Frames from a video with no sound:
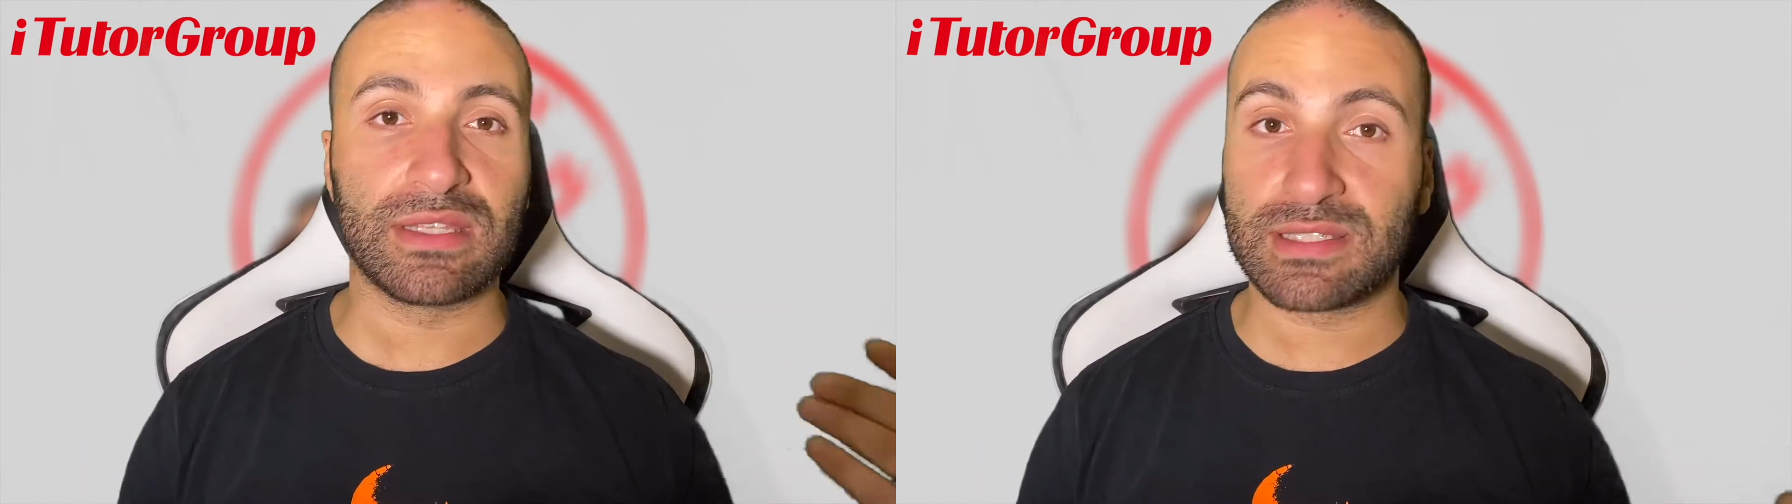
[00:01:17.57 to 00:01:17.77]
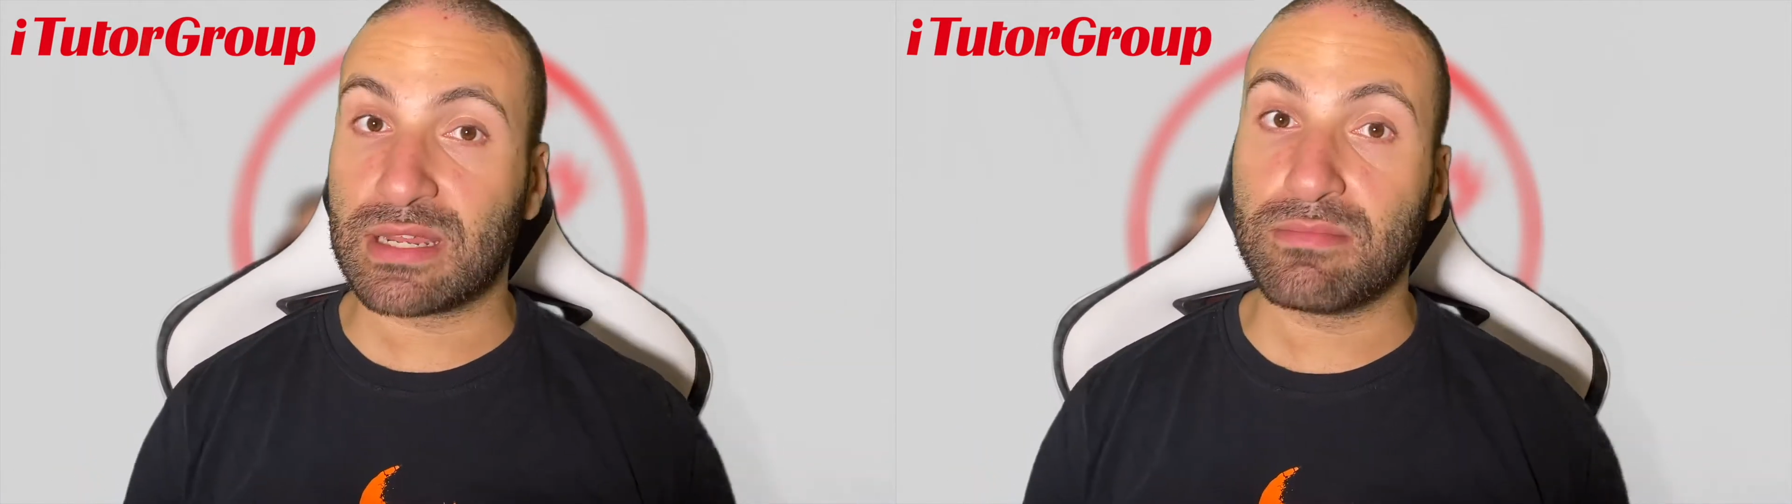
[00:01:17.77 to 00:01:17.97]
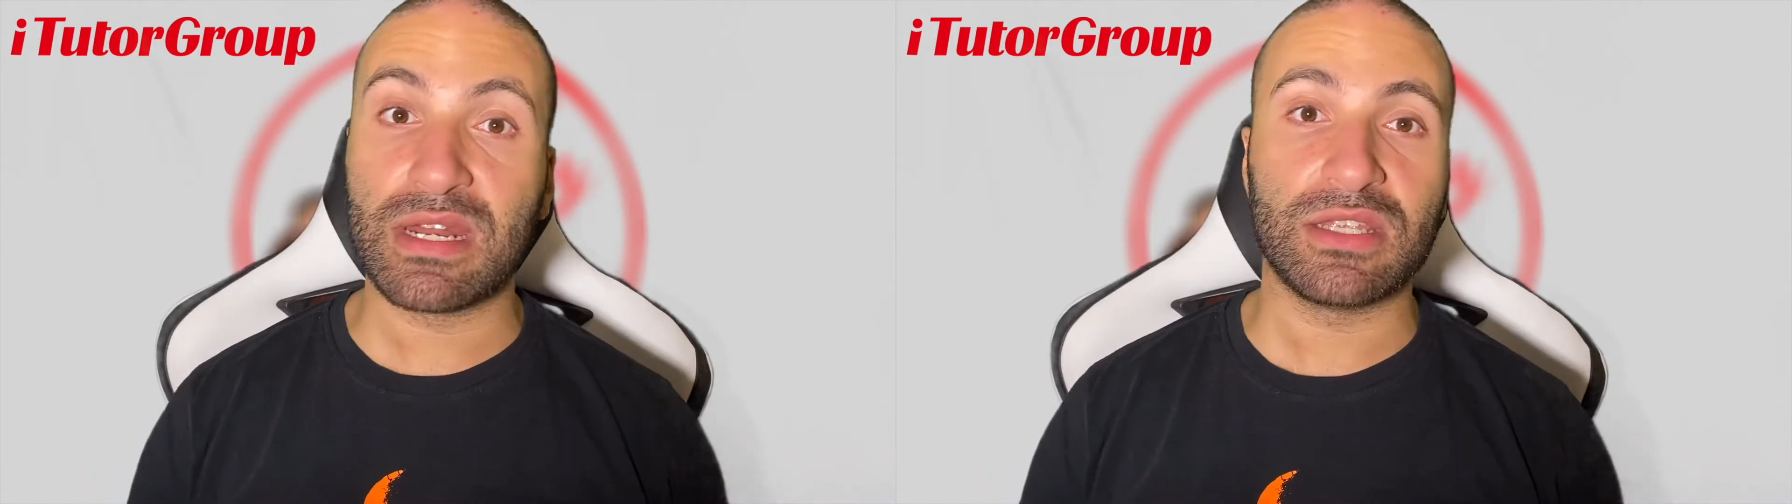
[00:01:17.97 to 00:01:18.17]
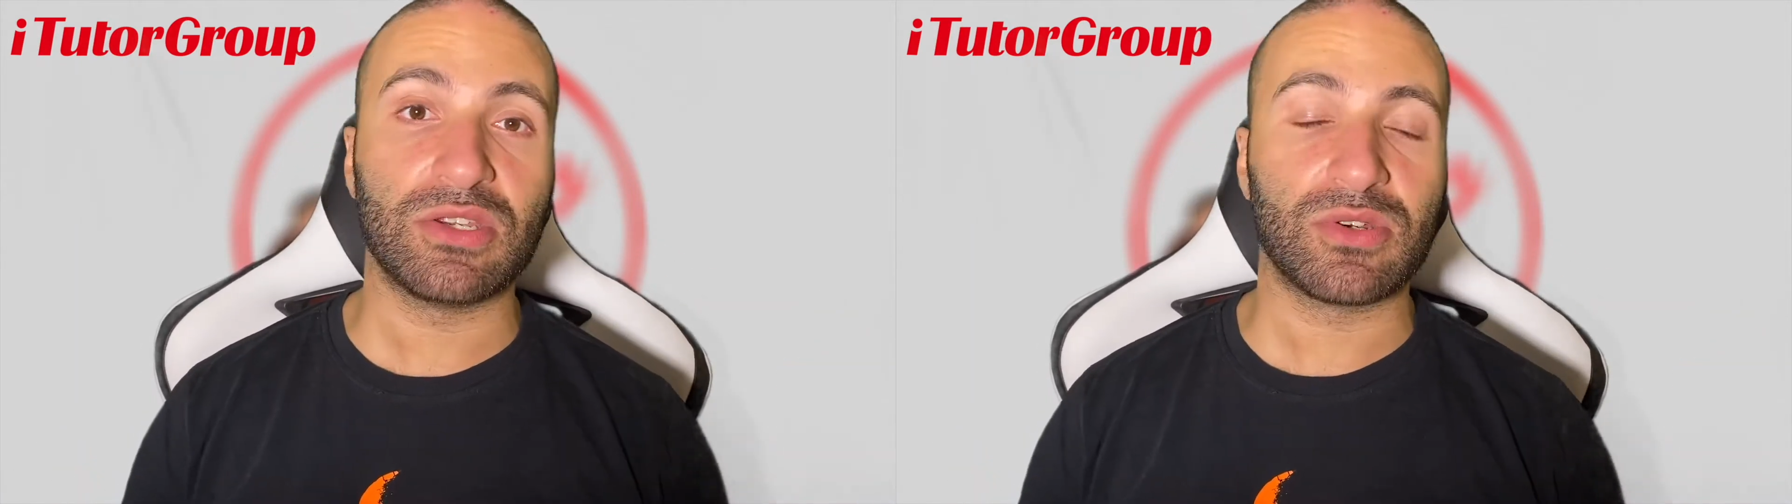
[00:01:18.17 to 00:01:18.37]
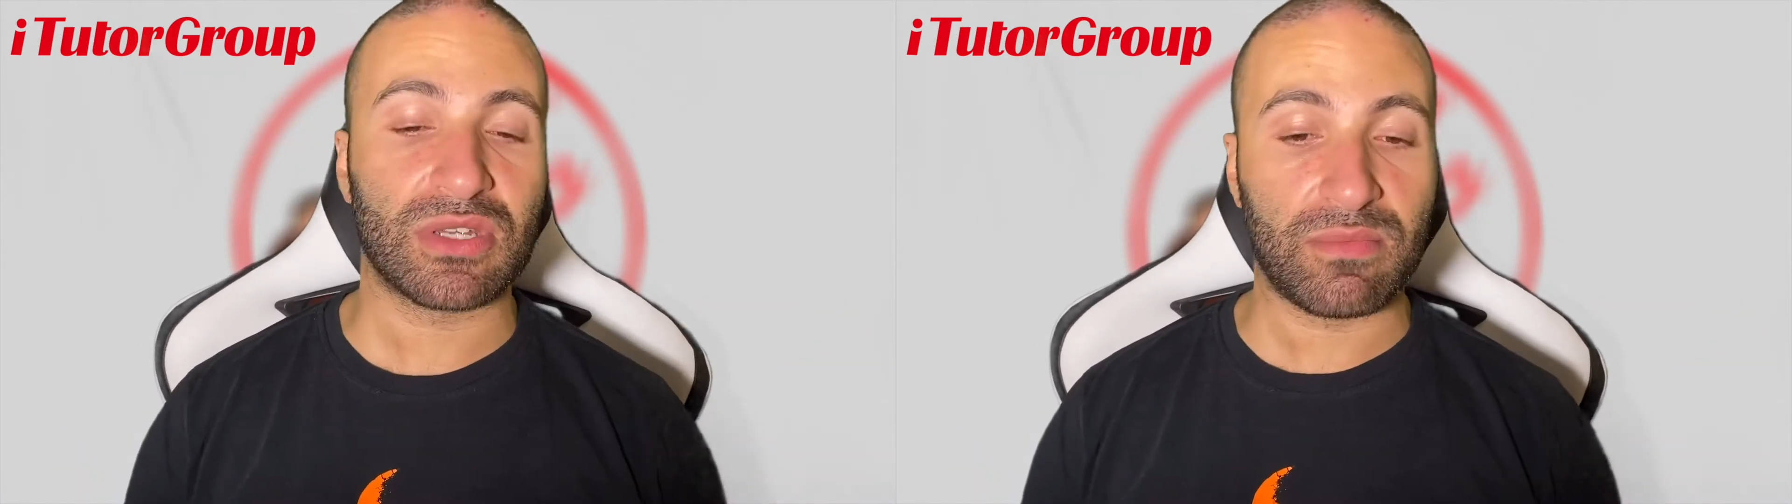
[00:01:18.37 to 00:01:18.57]
this and many
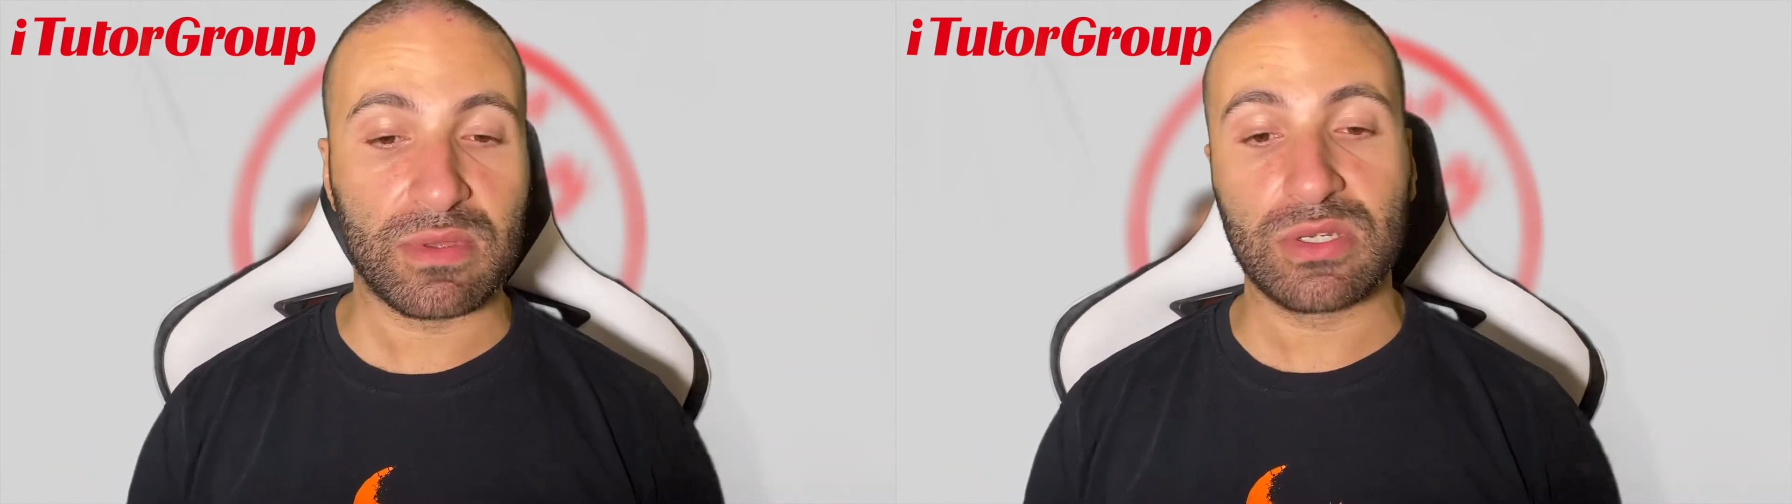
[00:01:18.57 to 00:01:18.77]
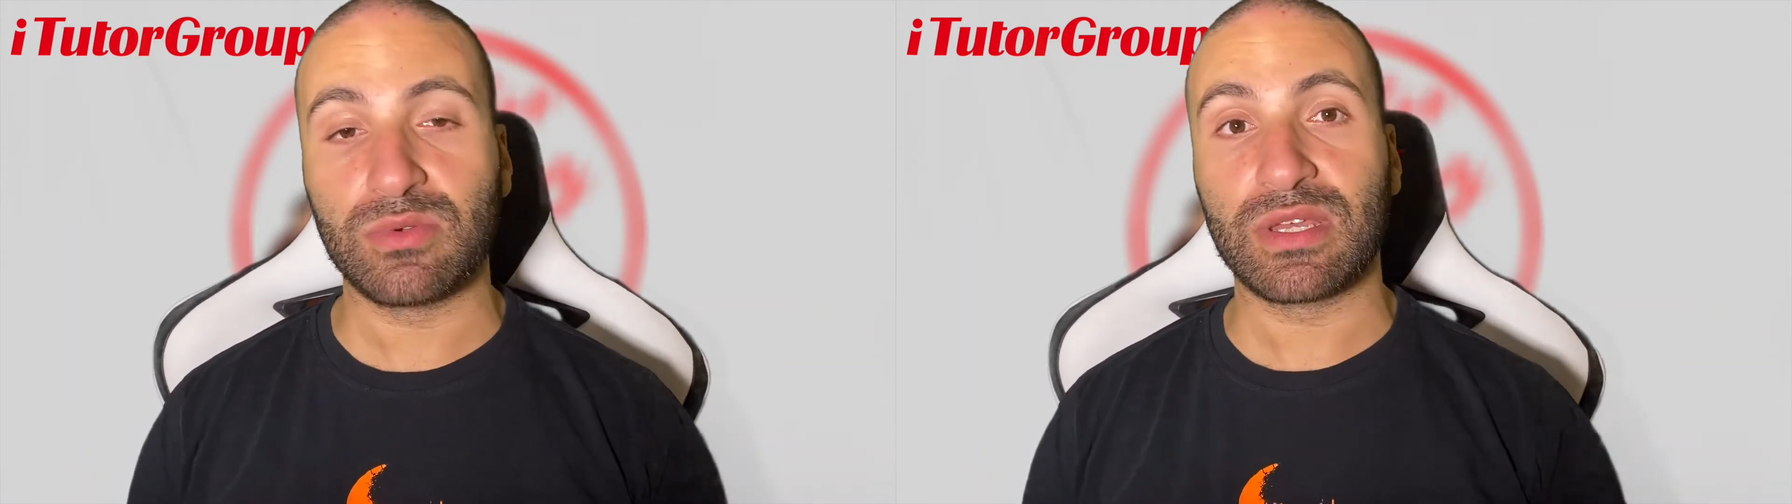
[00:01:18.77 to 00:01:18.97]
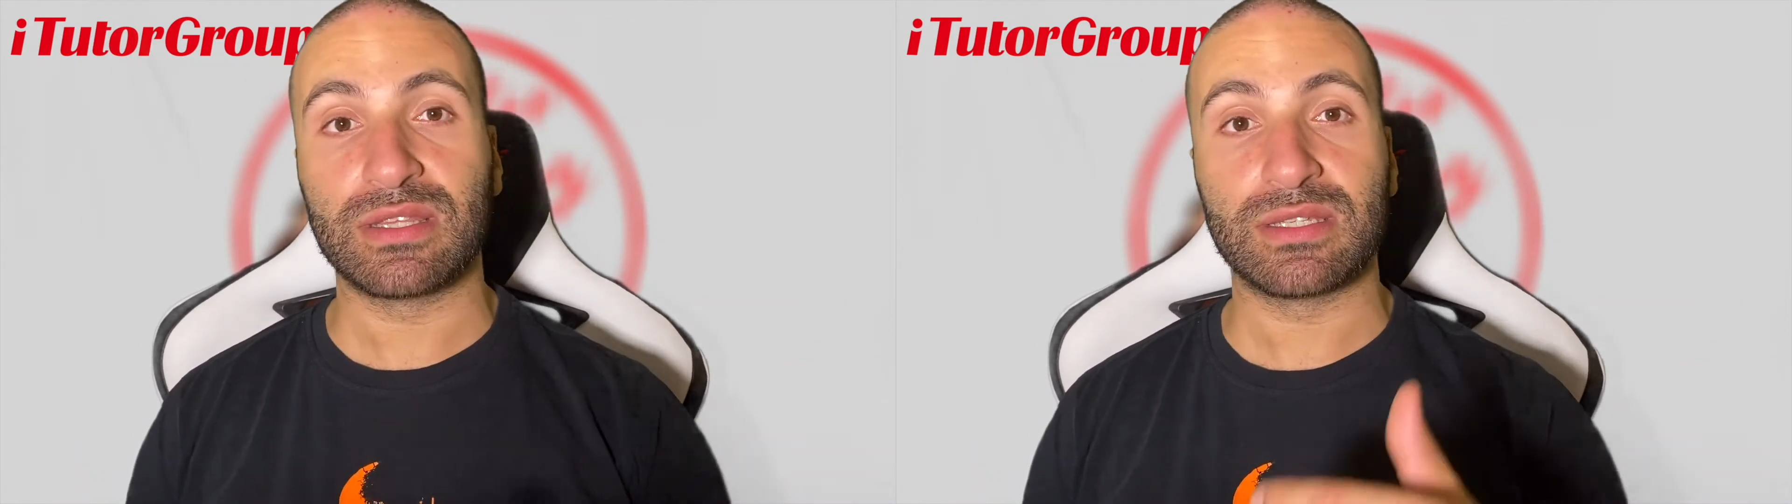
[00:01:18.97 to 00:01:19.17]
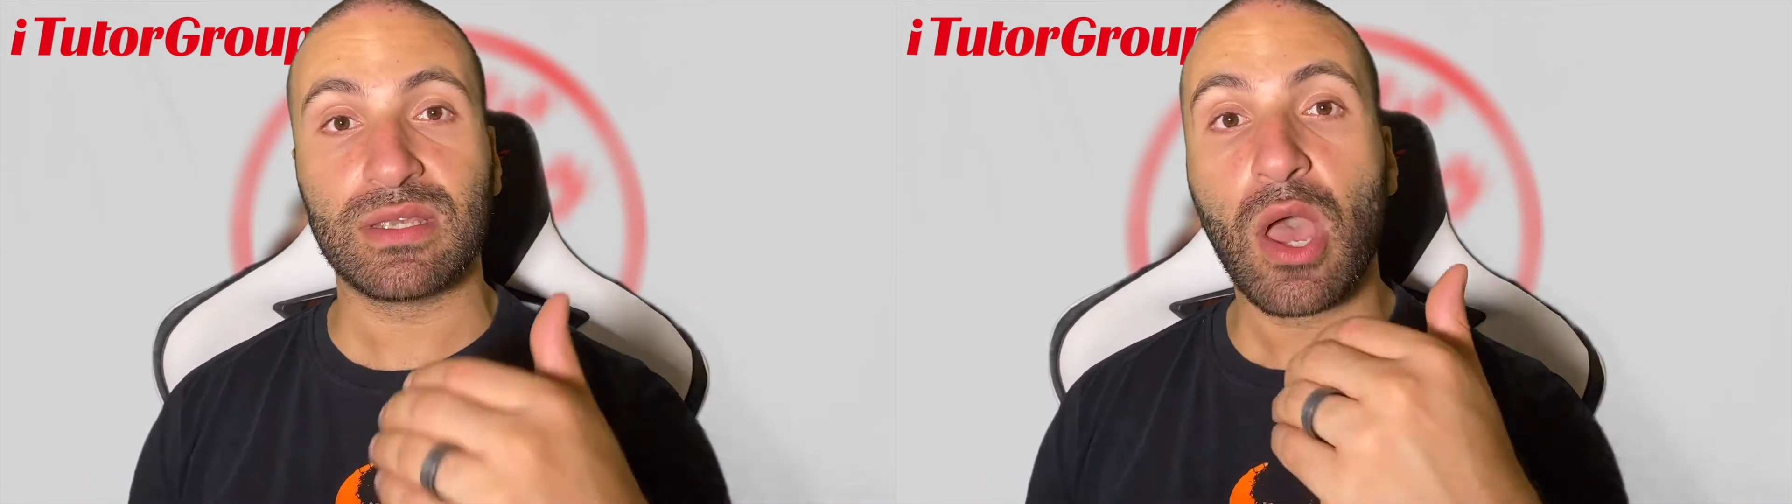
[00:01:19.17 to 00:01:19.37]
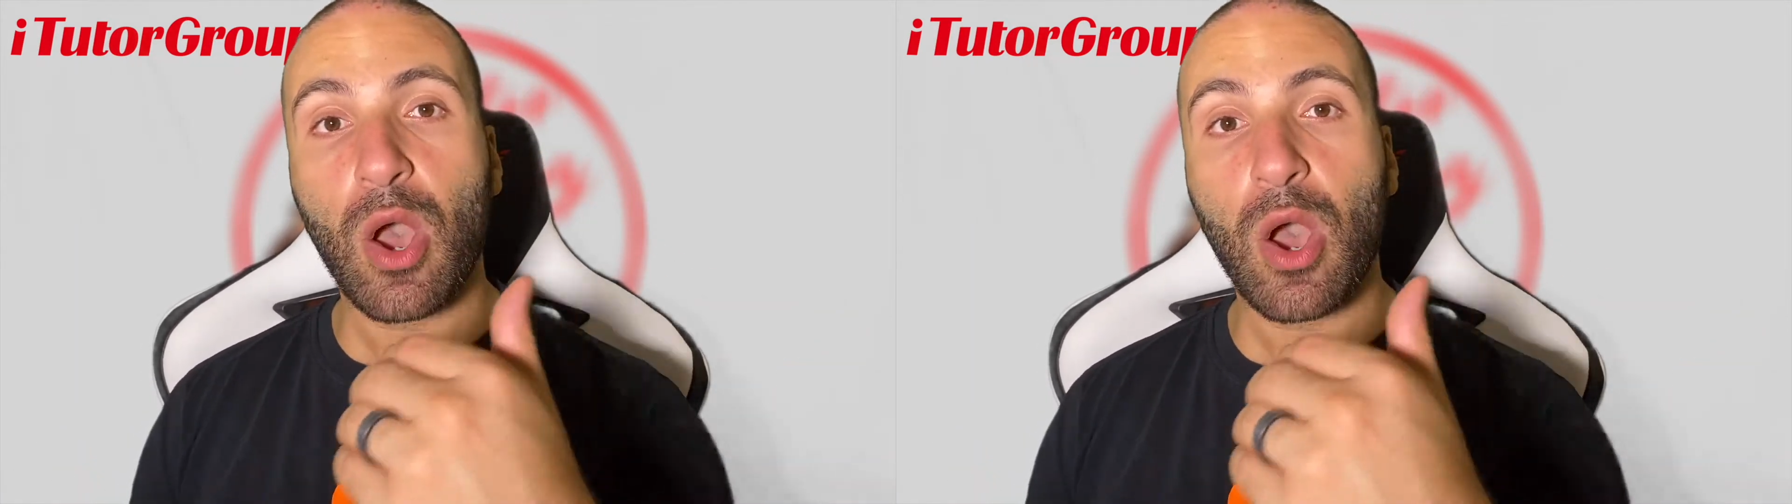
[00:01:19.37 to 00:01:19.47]
teachers have been doing this.